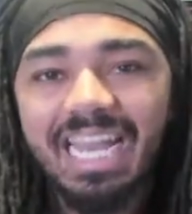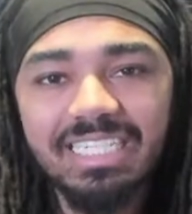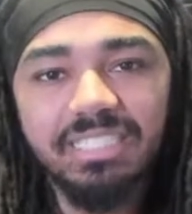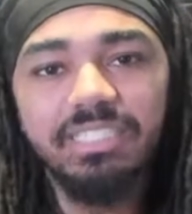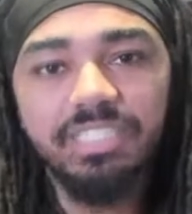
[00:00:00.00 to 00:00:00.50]

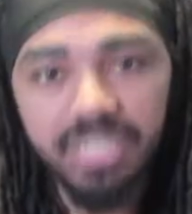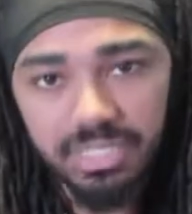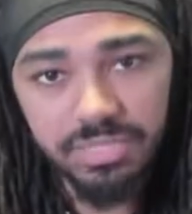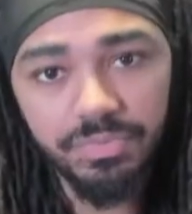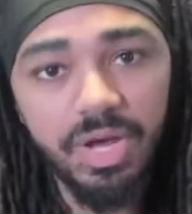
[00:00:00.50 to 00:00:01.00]

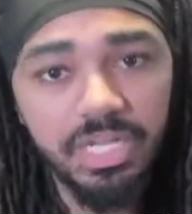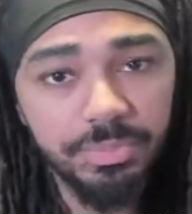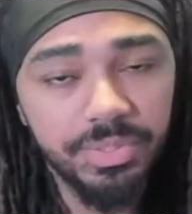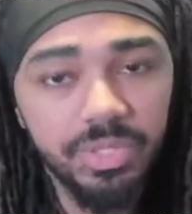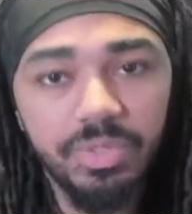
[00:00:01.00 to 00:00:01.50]
suggest for
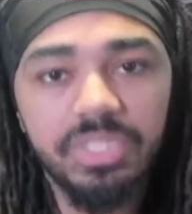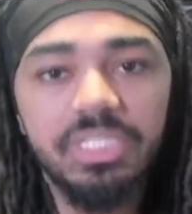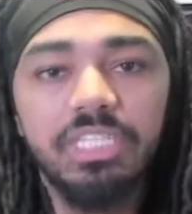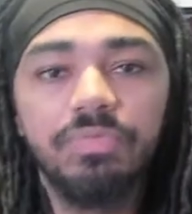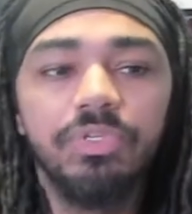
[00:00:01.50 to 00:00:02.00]
entrepreneurs
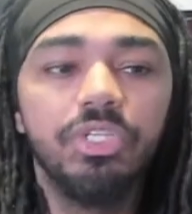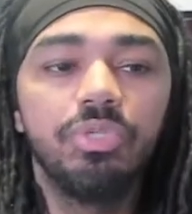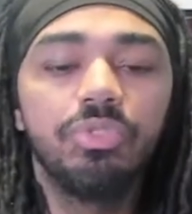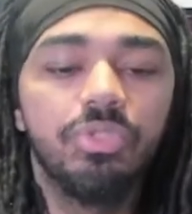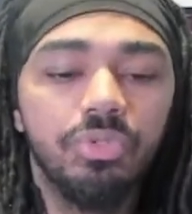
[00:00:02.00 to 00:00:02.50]
is for
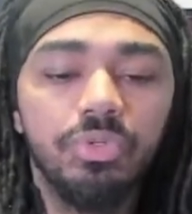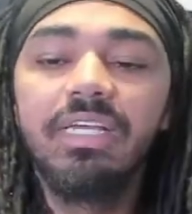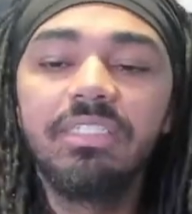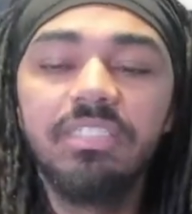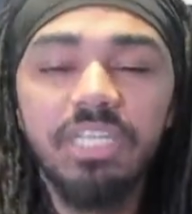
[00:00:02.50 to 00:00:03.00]
you to
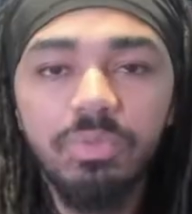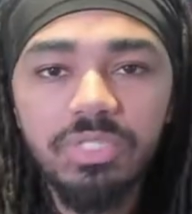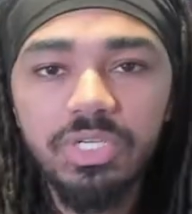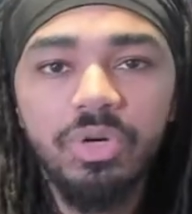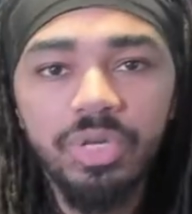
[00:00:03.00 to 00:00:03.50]
see what's
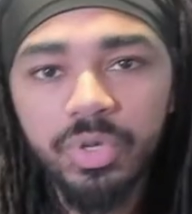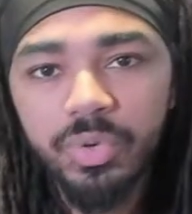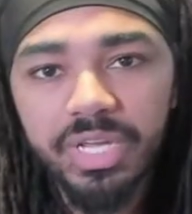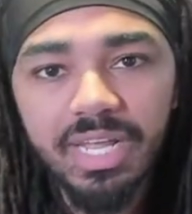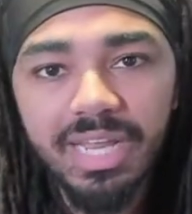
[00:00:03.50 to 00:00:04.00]
going on
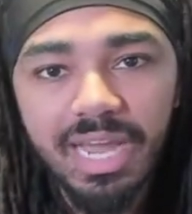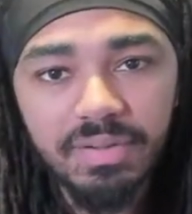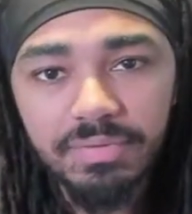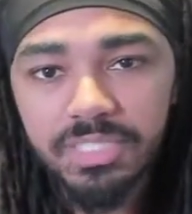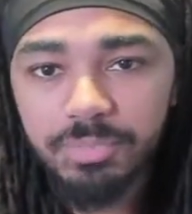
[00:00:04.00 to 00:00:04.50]
in your
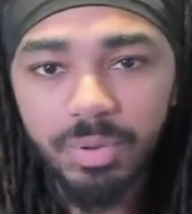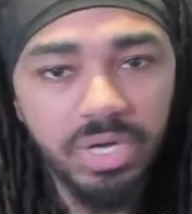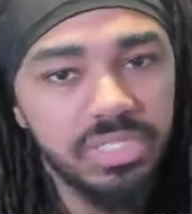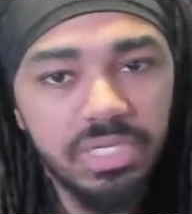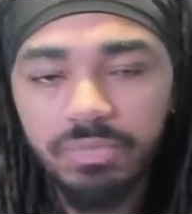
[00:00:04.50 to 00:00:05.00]
life. It's part
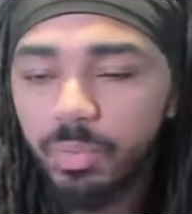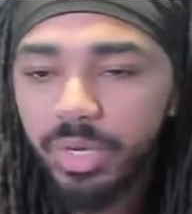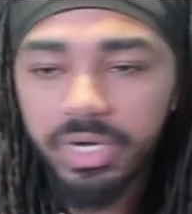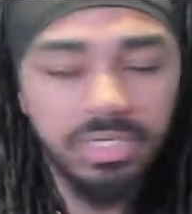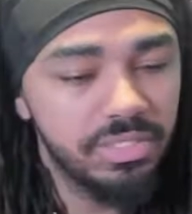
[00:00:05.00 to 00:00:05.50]
of
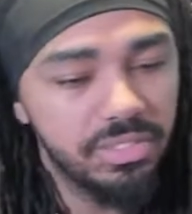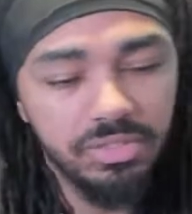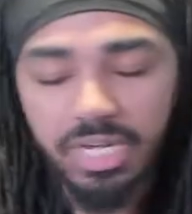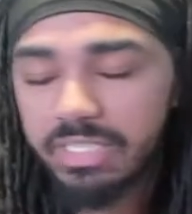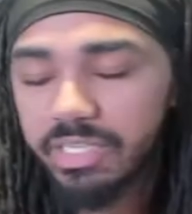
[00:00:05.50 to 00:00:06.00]
self-awareness. You
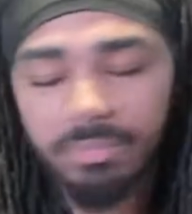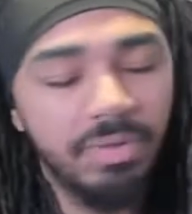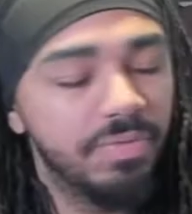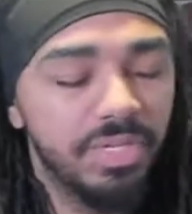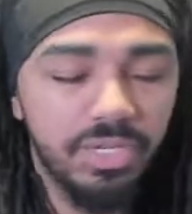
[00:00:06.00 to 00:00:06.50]
guys look at my
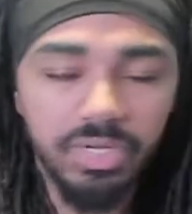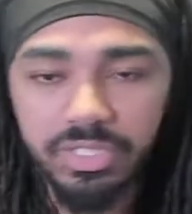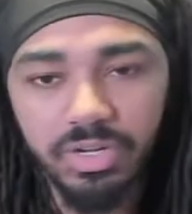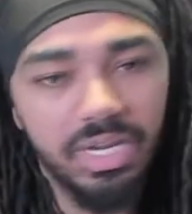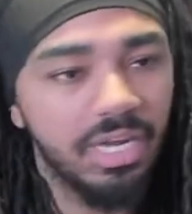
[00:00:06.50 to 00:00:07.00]
video, I
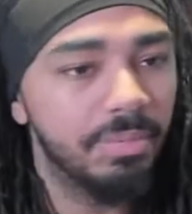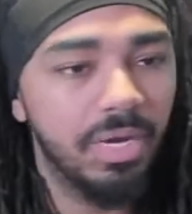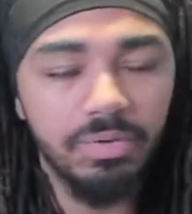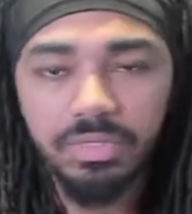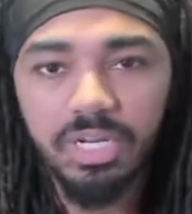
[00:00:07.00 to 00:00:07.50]
talk a lot
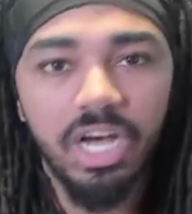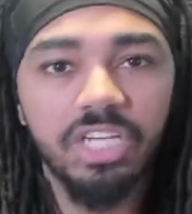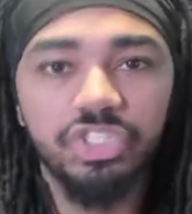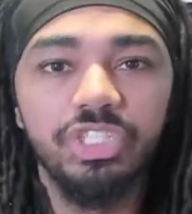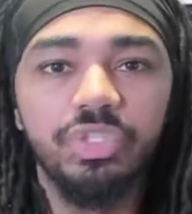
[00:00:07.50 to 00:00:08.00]
about
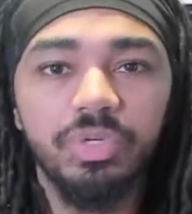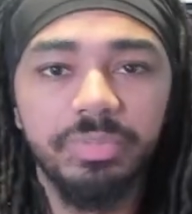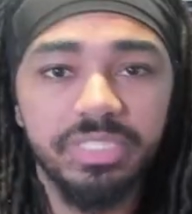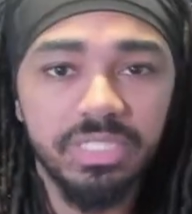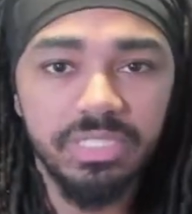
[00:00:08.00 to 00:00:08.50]

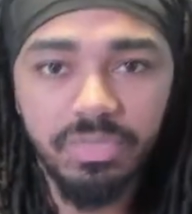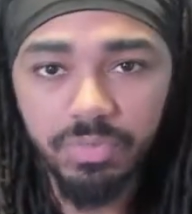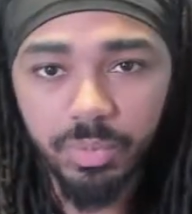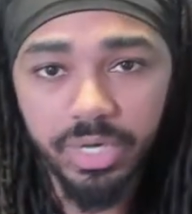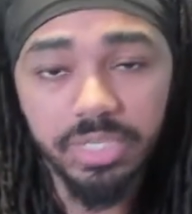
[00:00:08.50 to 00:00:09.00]
120%
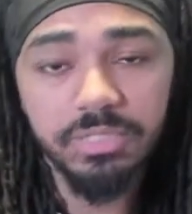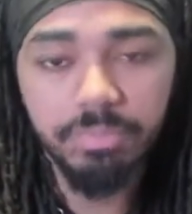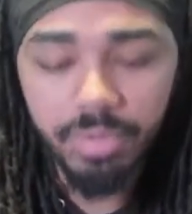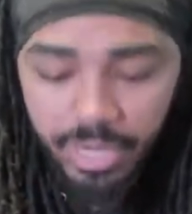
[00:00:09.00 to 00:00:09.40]
self-awareness, but